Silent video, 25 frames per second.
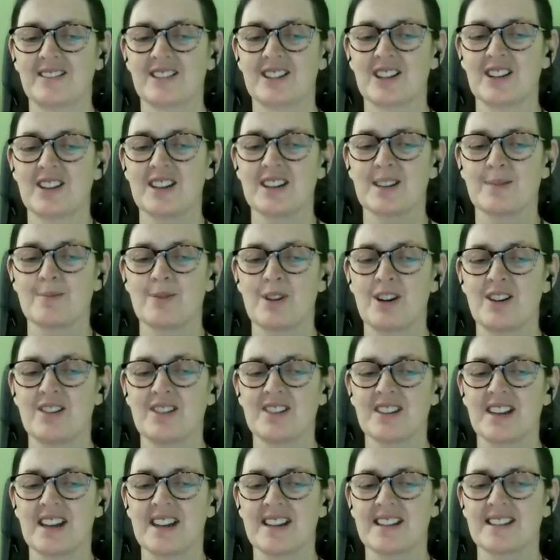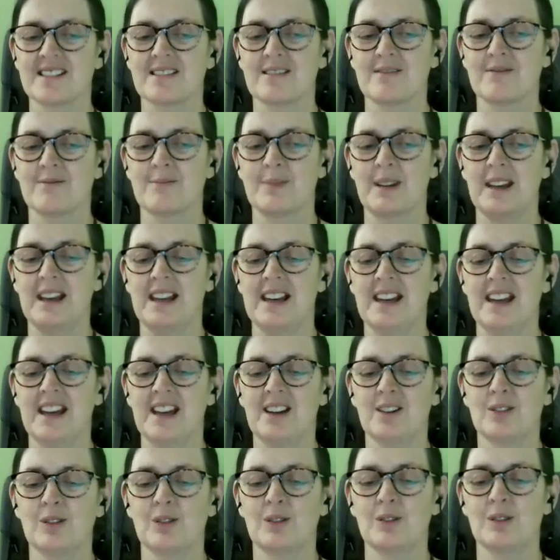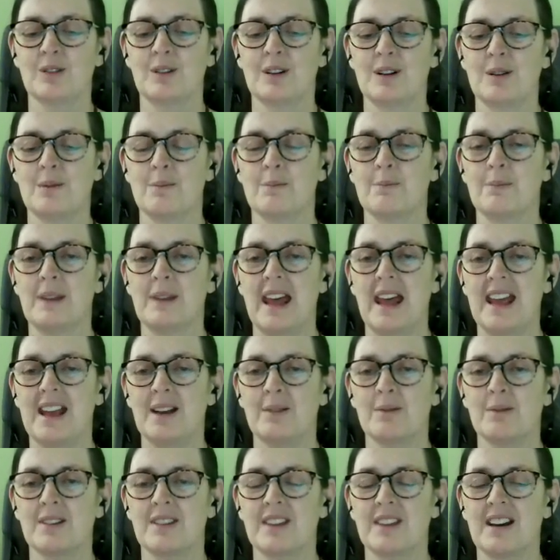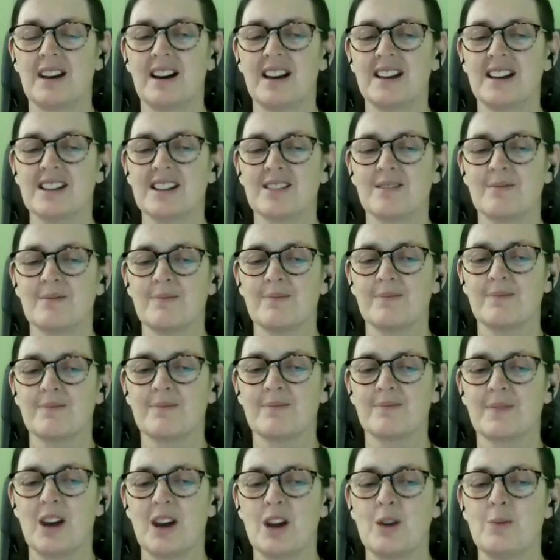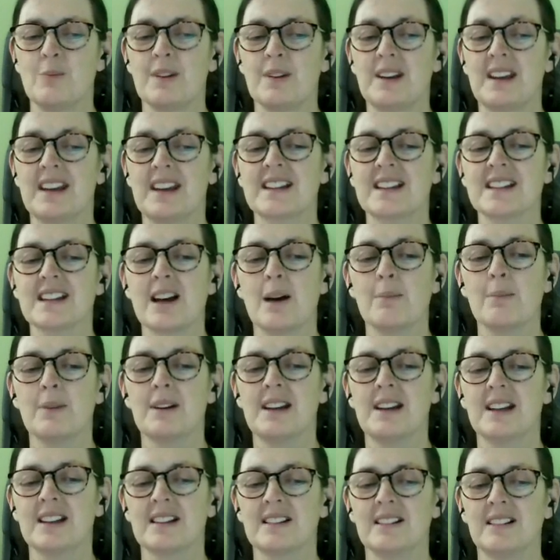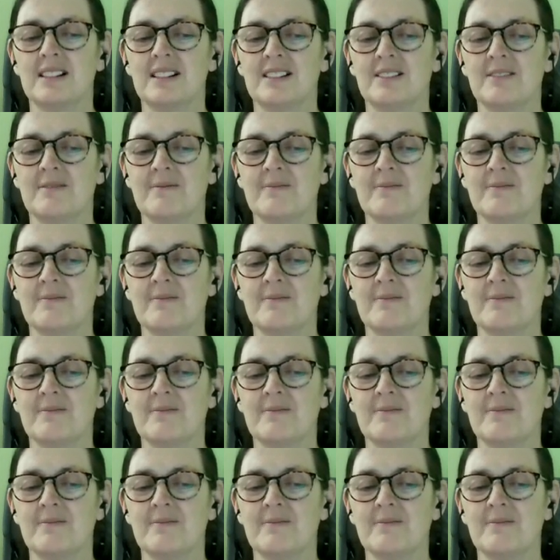to this process of peeling or playing with the item, opening it up a little.